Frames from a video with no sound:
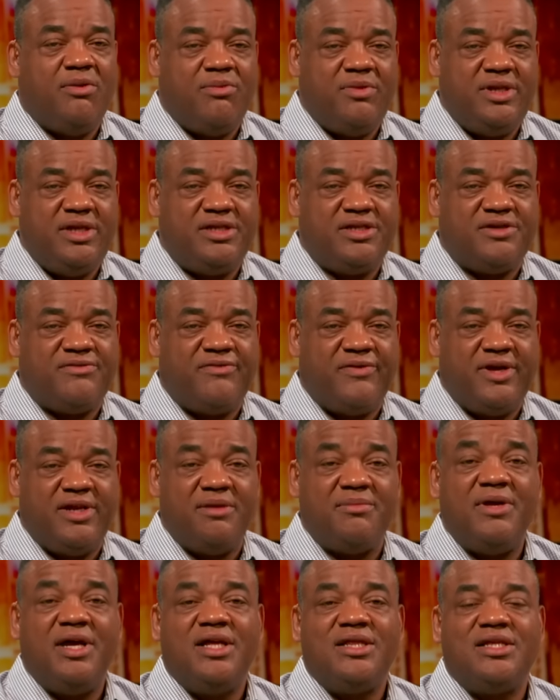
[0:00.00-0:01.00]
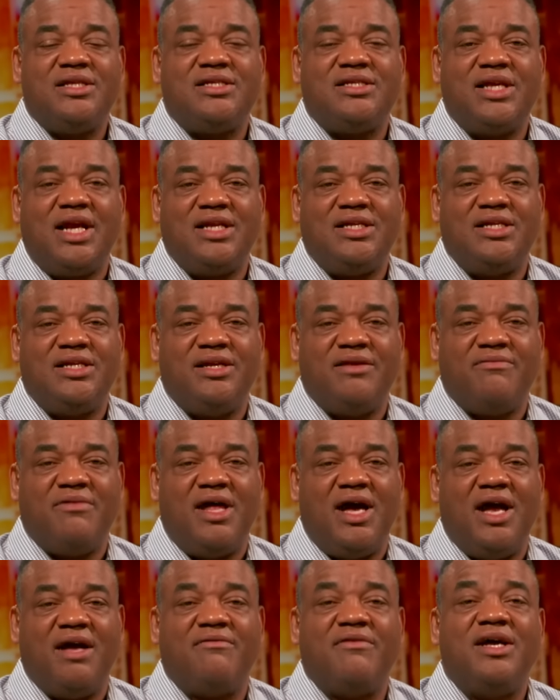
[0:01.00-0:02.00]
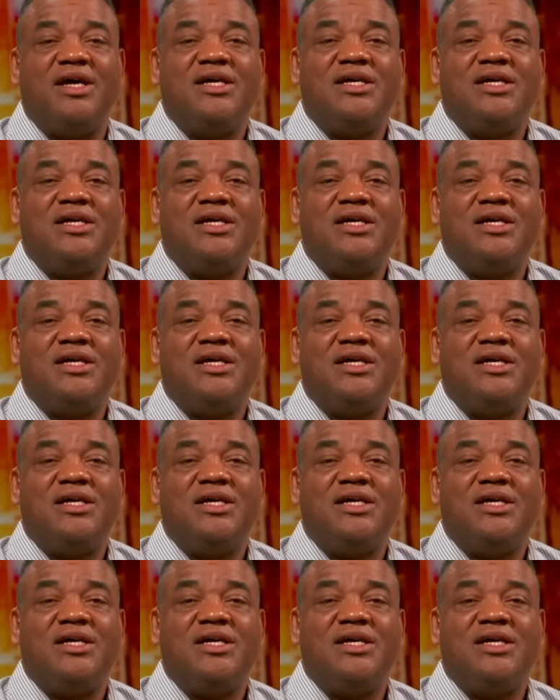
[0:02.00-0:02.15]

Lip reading: religious freedom, the sanctity of life,